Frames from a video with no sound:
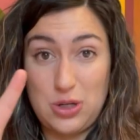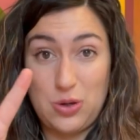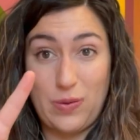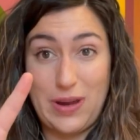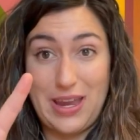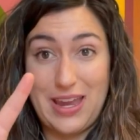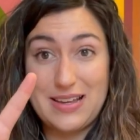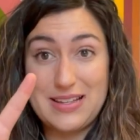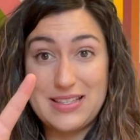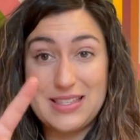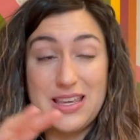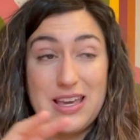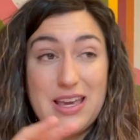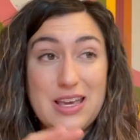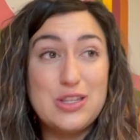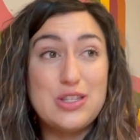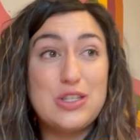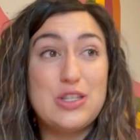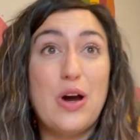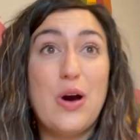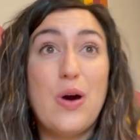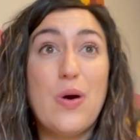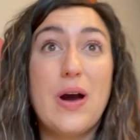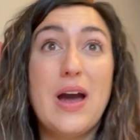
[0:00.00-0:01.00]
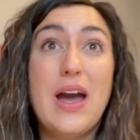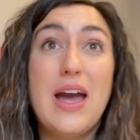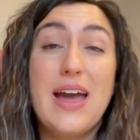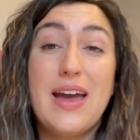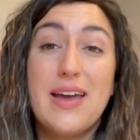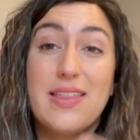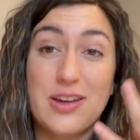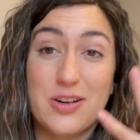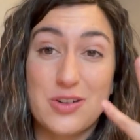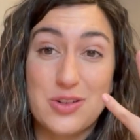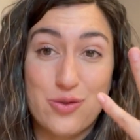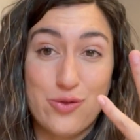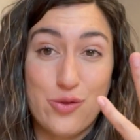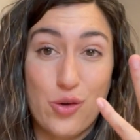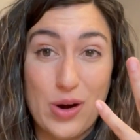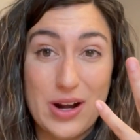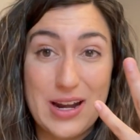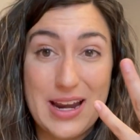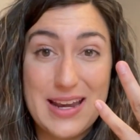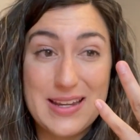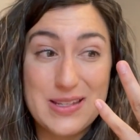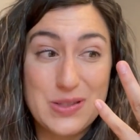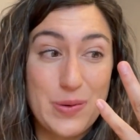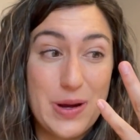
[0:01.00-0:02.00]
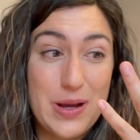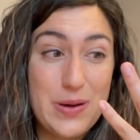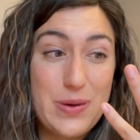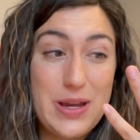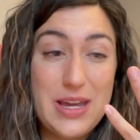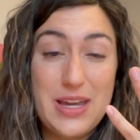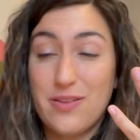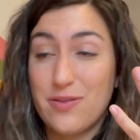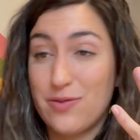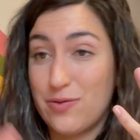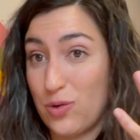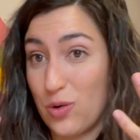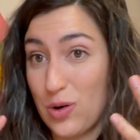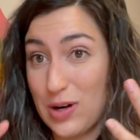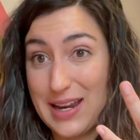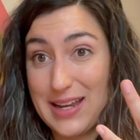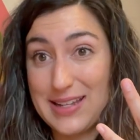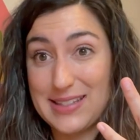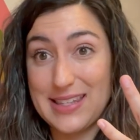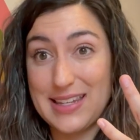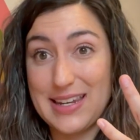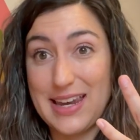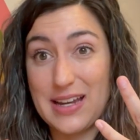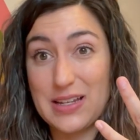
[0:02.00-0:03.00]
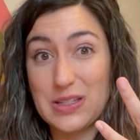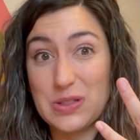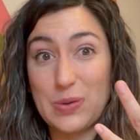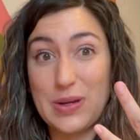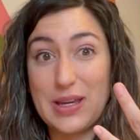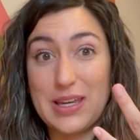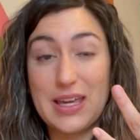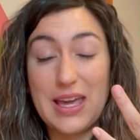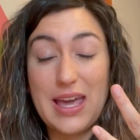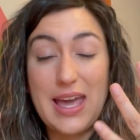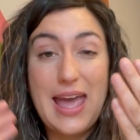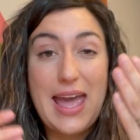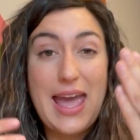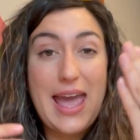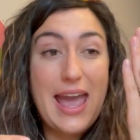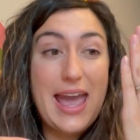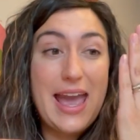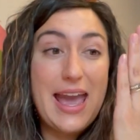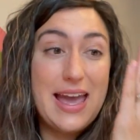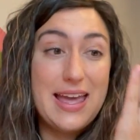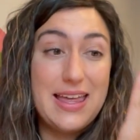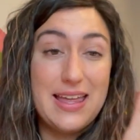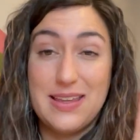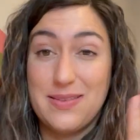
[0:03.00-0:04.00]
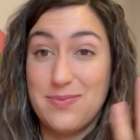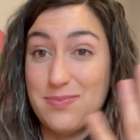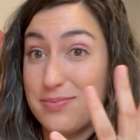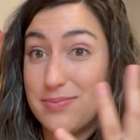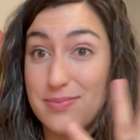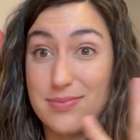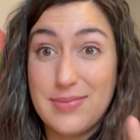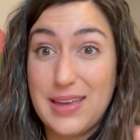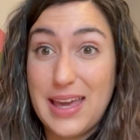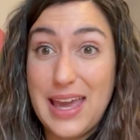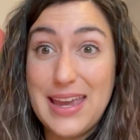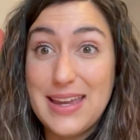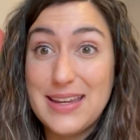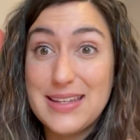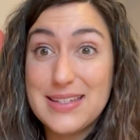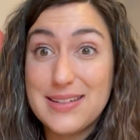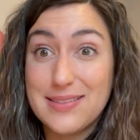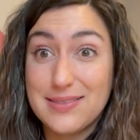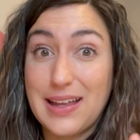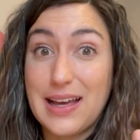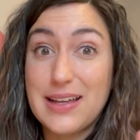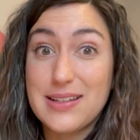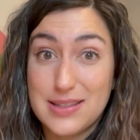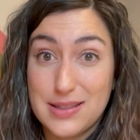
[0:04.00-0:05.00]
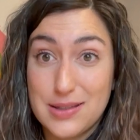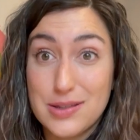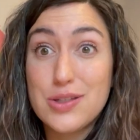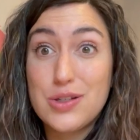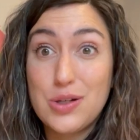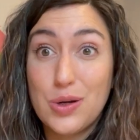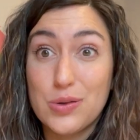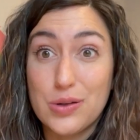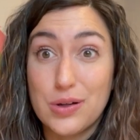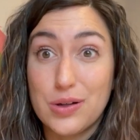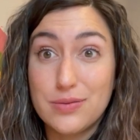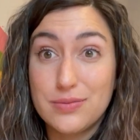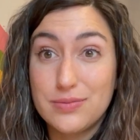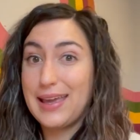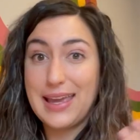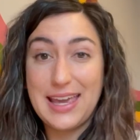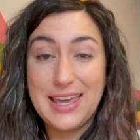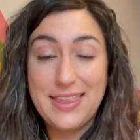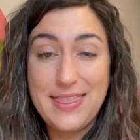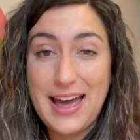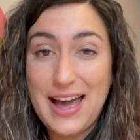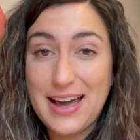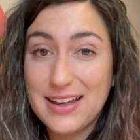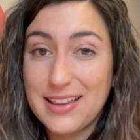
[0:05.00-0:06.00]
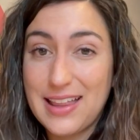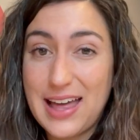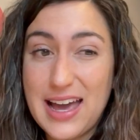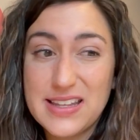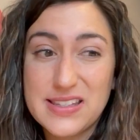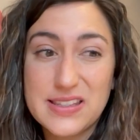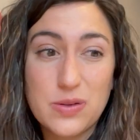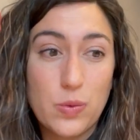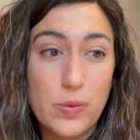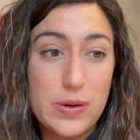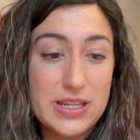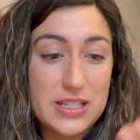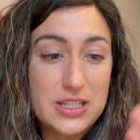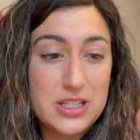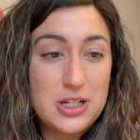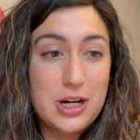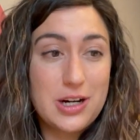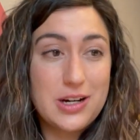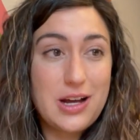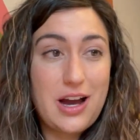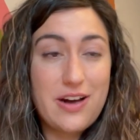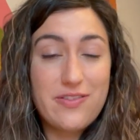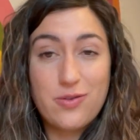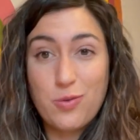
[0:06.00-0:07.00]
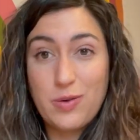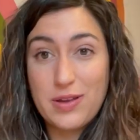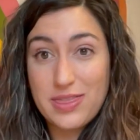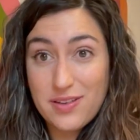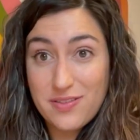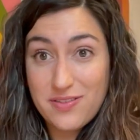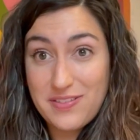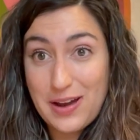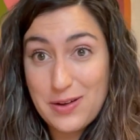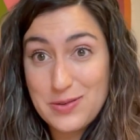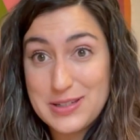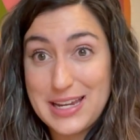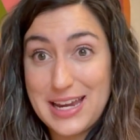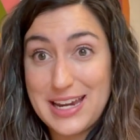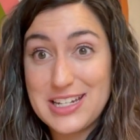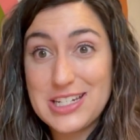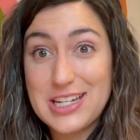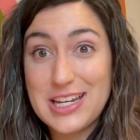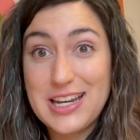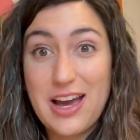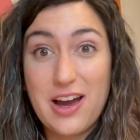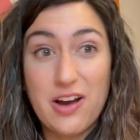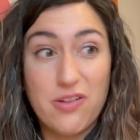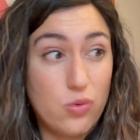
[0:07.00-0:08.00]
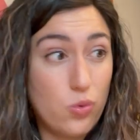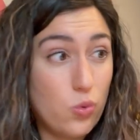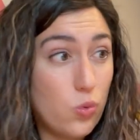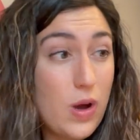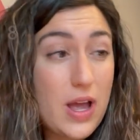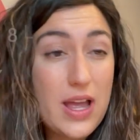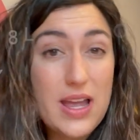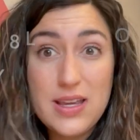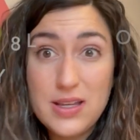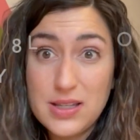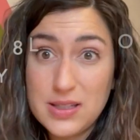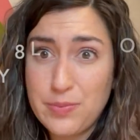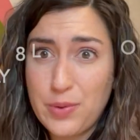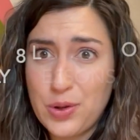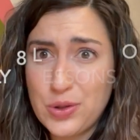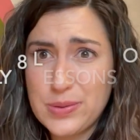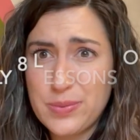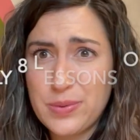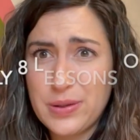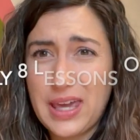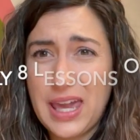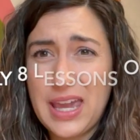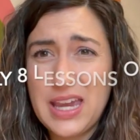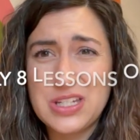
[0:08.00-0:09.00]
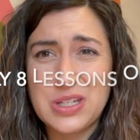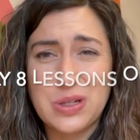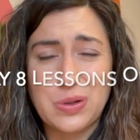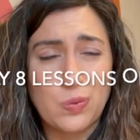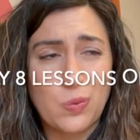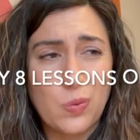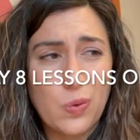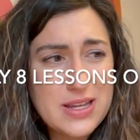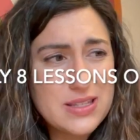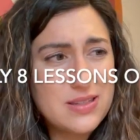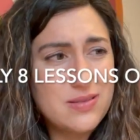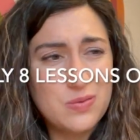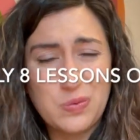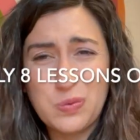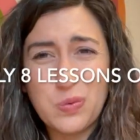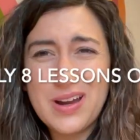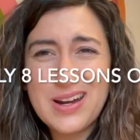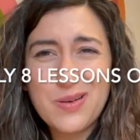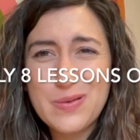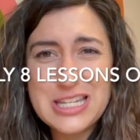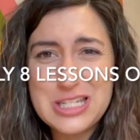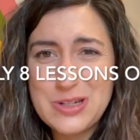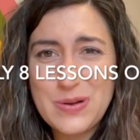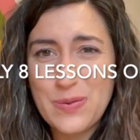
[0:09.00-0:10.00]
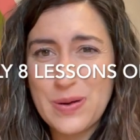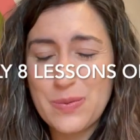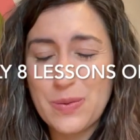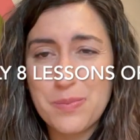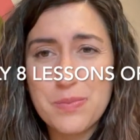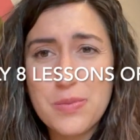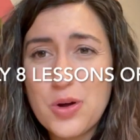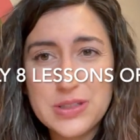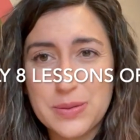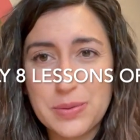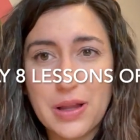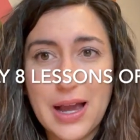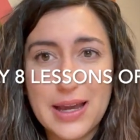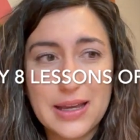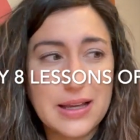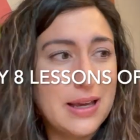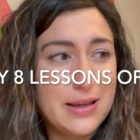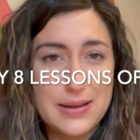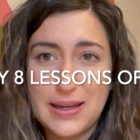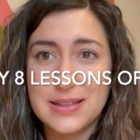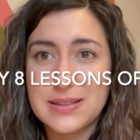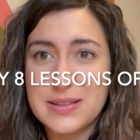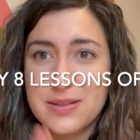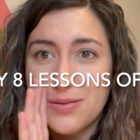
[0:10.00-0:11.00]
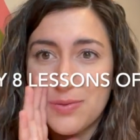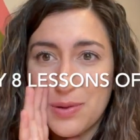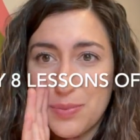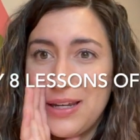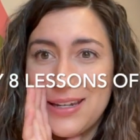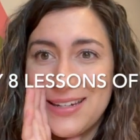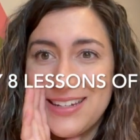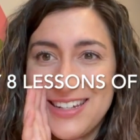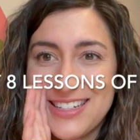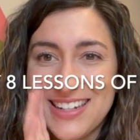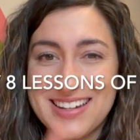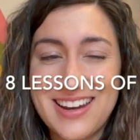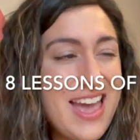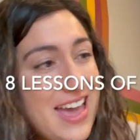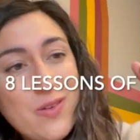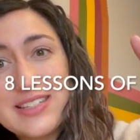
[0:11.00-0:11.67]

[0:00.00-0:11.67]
weeks. So there's four days one week, four days the next week, and eight lessons total. In that class, we start off with the foundation of what is multiplication? What what are we doing when we're multiplying? It's repeated addition.